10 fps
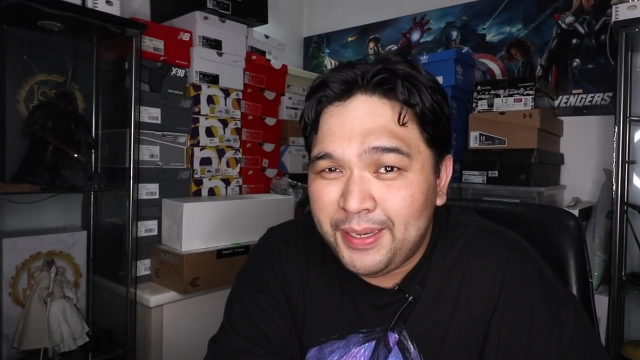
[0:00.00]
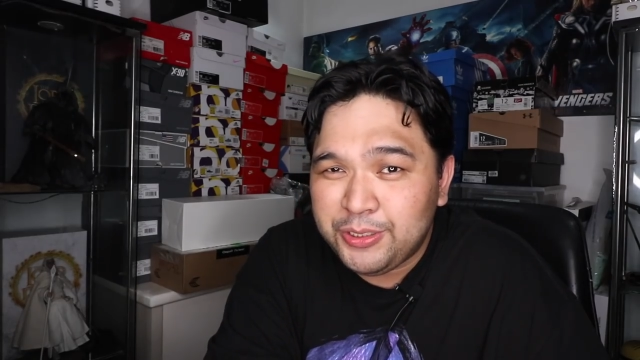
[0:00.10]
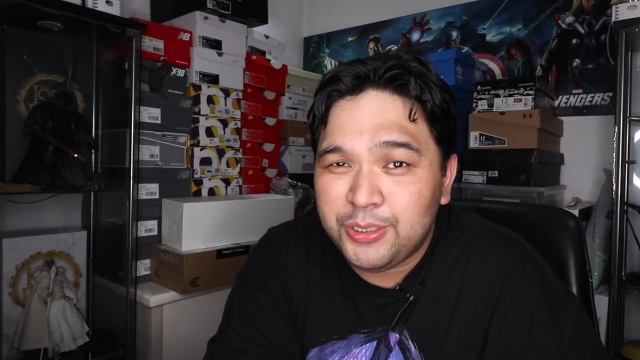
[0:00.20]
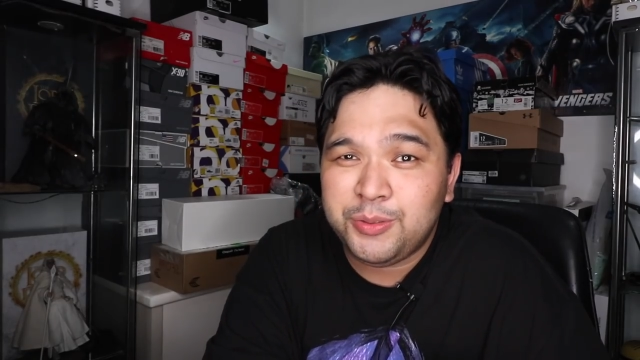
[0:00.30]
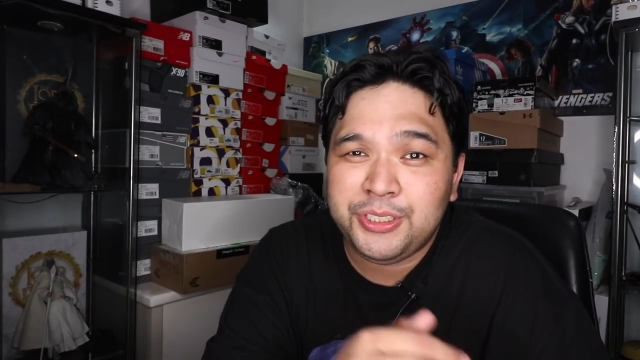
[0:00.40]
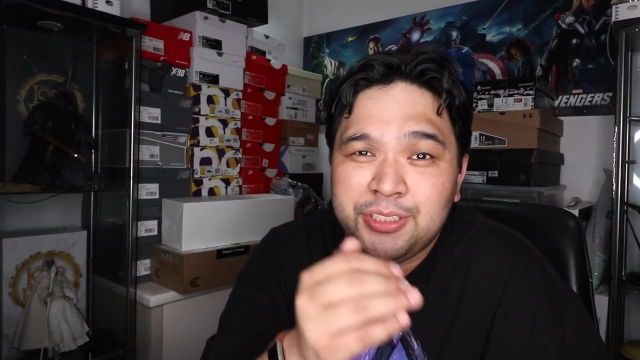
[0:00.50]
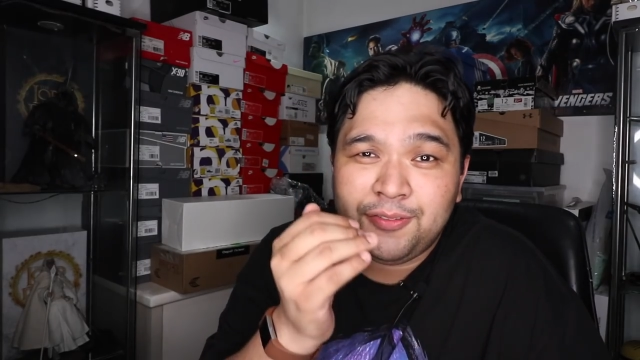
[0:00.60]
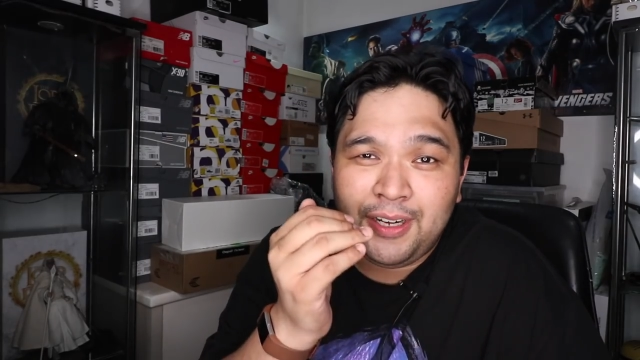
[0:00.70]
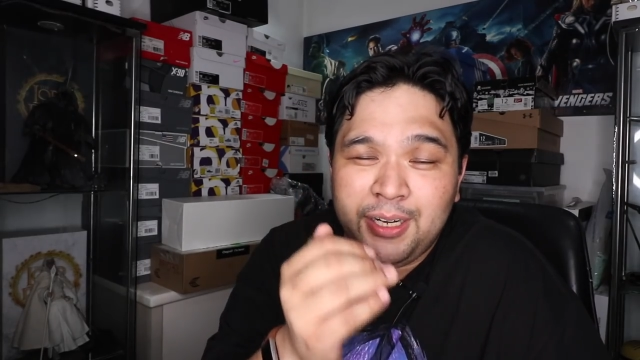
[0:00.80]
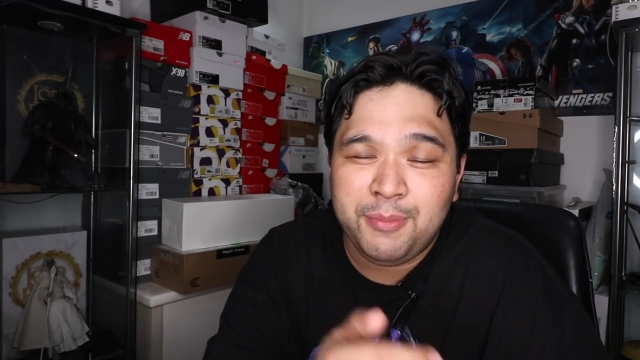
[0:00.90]
pesos, which is
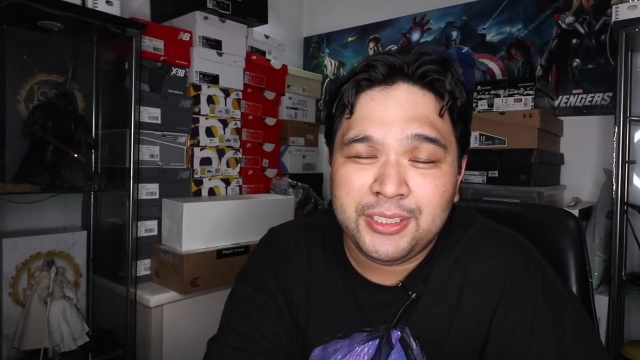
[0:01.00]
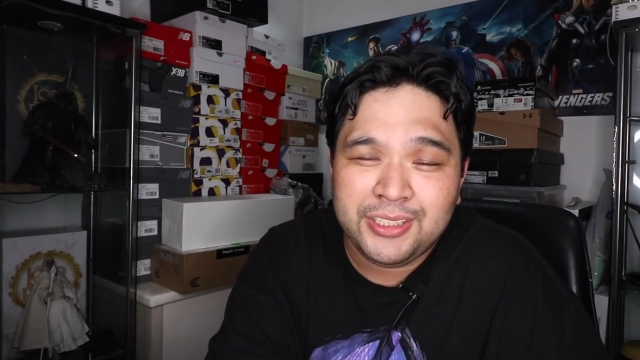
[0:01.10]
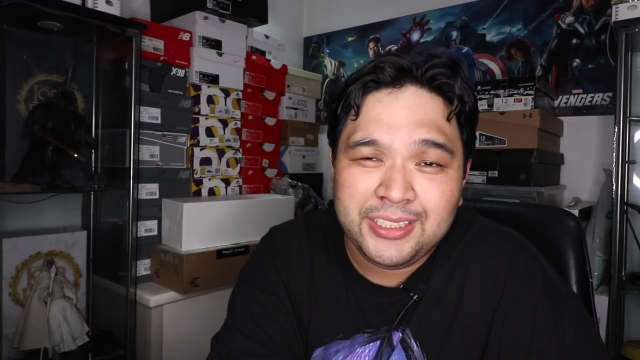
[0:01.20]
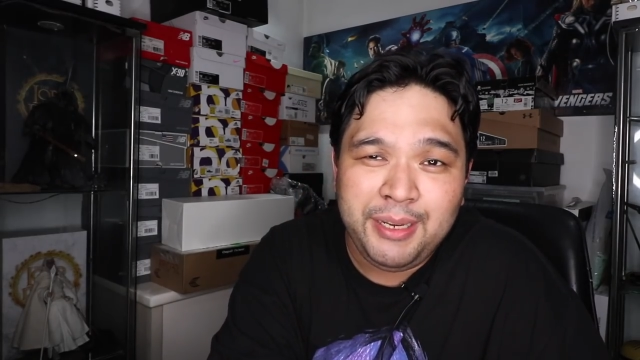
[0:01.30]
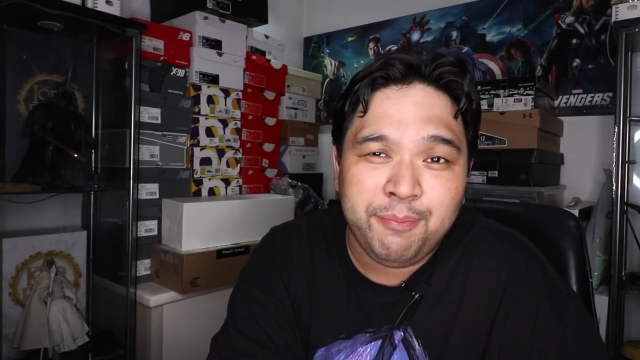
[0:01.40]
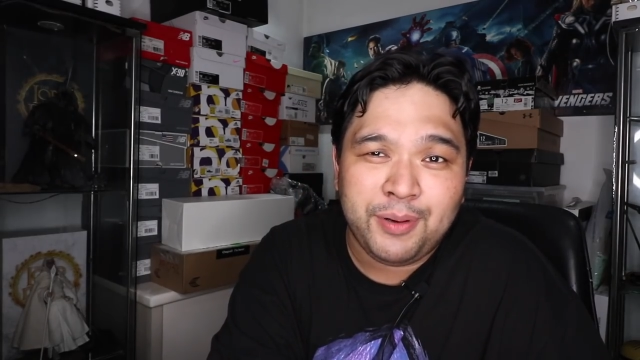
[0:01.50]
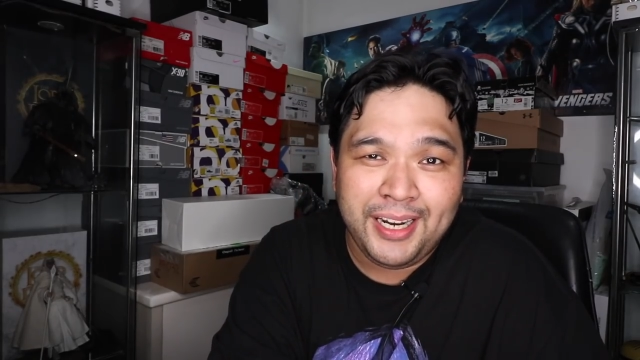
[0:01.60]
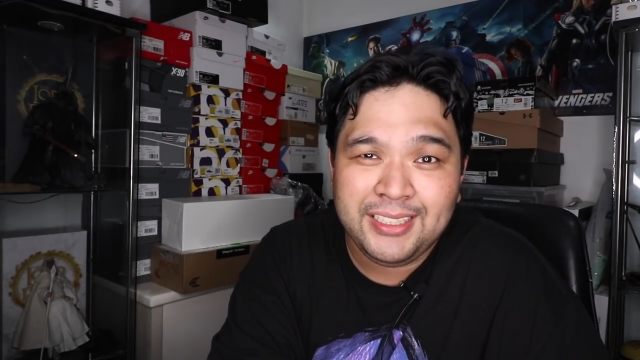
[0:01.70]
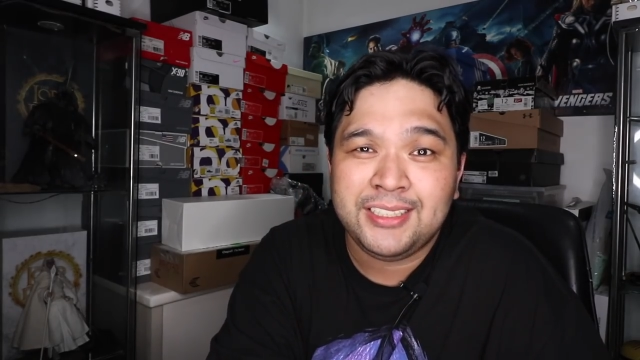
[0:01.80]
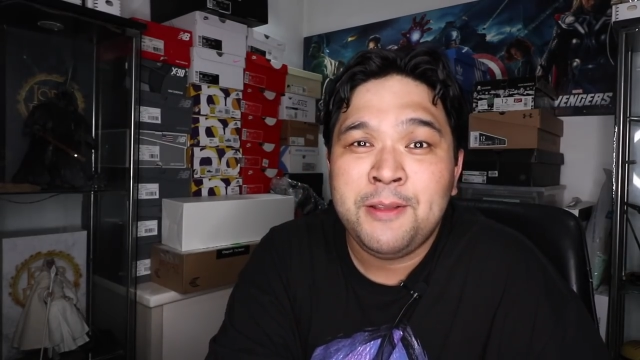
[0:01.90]
very much the same
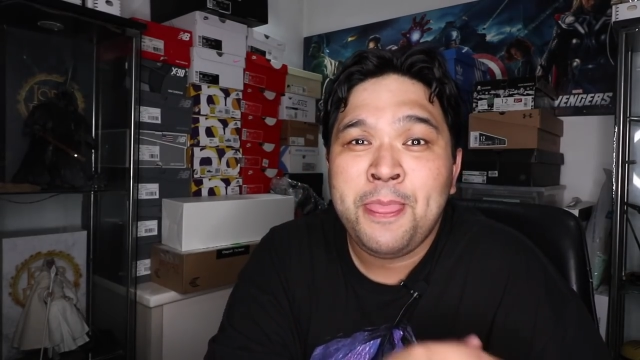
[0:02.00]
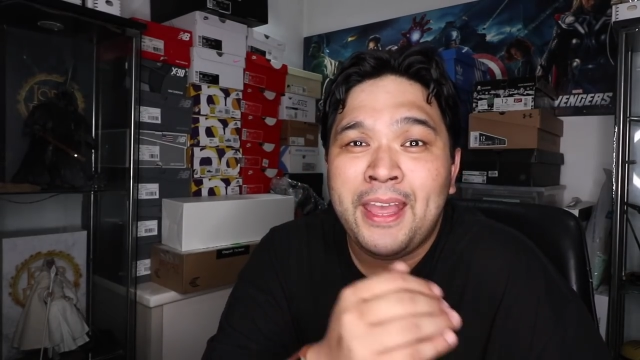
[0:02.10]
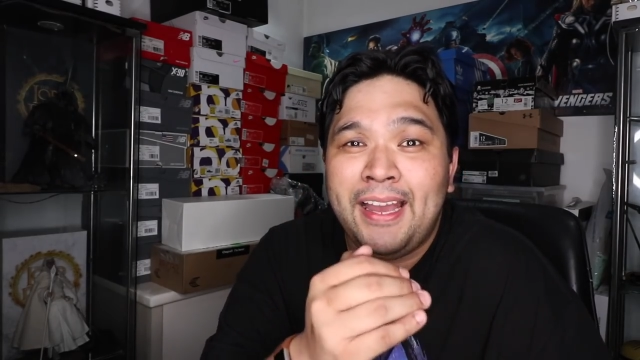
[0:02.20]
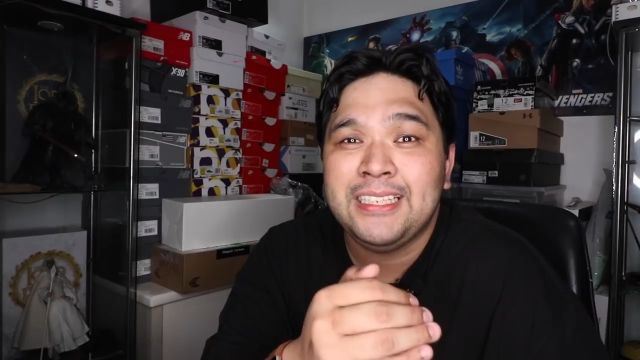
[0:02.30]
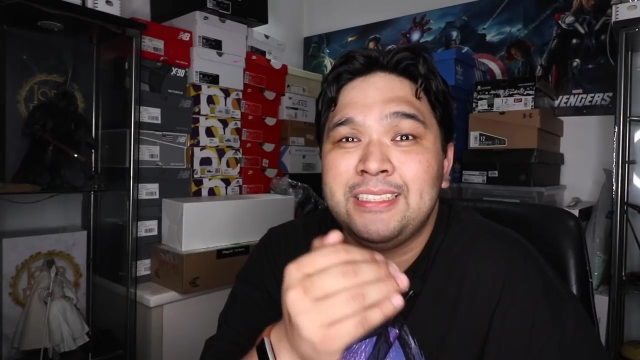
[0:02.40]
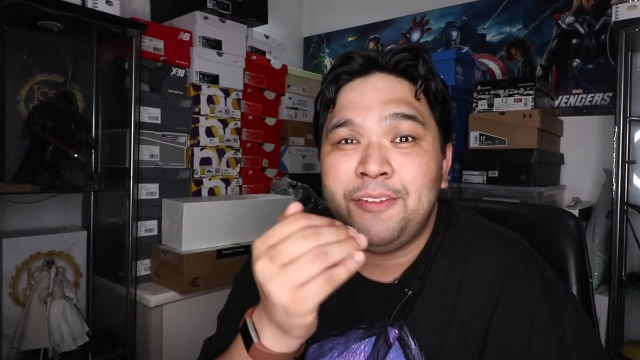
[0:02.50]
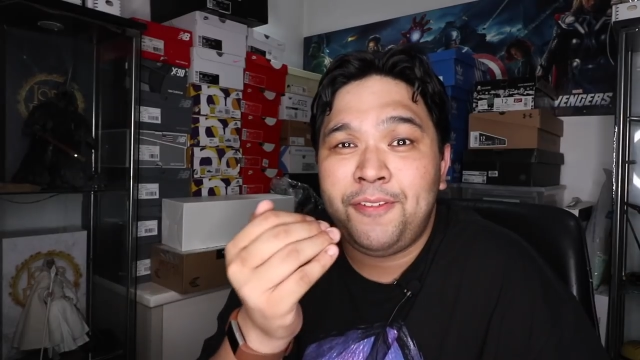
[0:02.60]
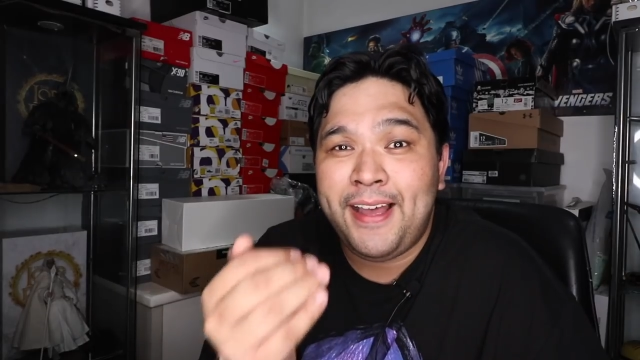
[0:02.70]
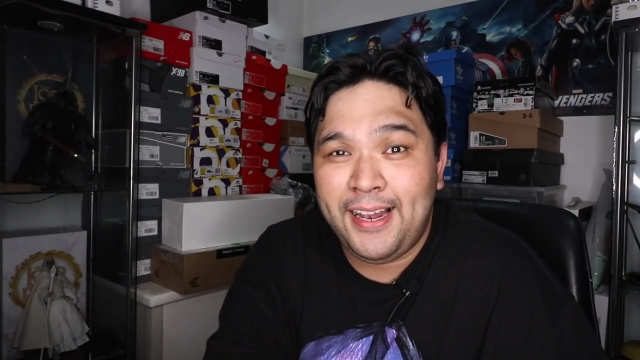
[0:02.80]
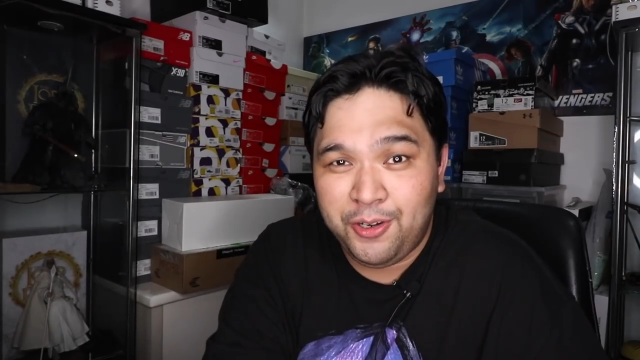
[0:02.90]
price as the
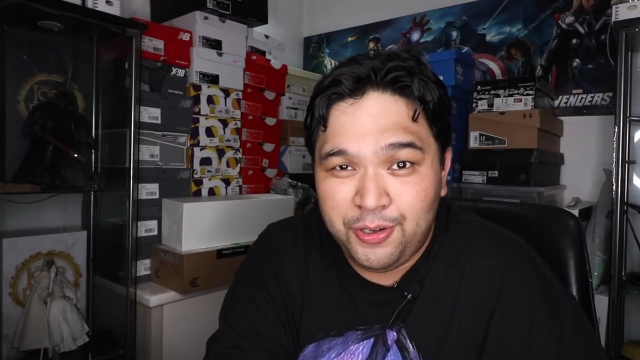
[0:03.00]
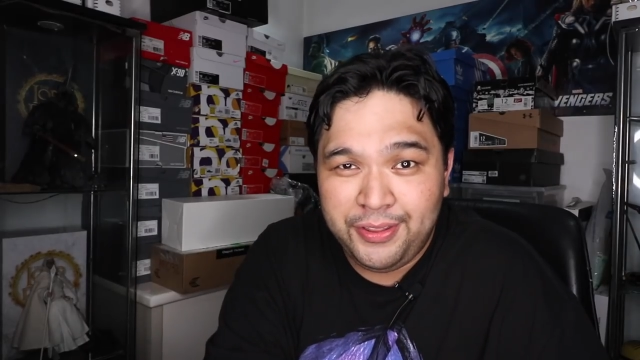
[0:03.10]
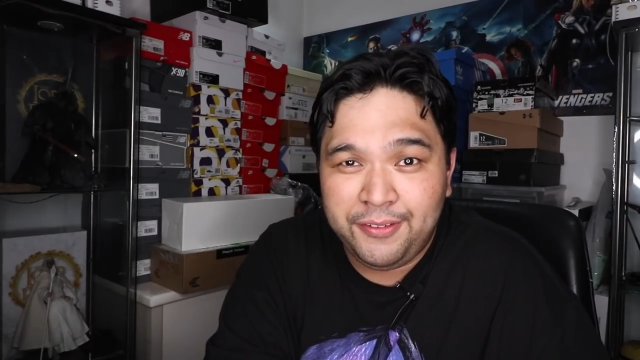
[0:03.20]
Falcon.